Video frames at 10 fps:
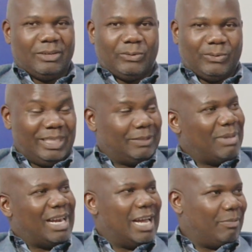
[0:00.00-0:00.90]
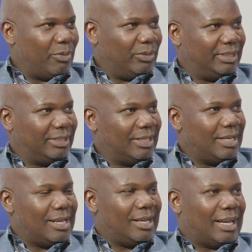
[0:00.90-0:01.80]
to these bad apples,
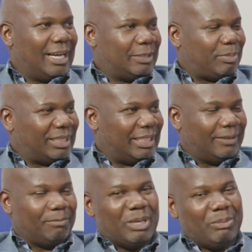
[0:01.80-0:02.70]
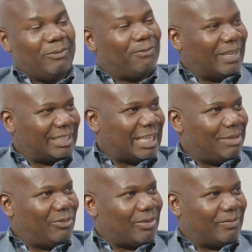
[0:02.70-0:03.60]
are especially maybe
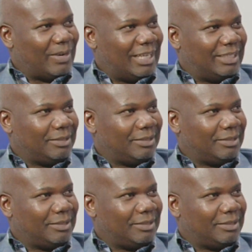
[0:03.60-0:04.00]
first-time travelers,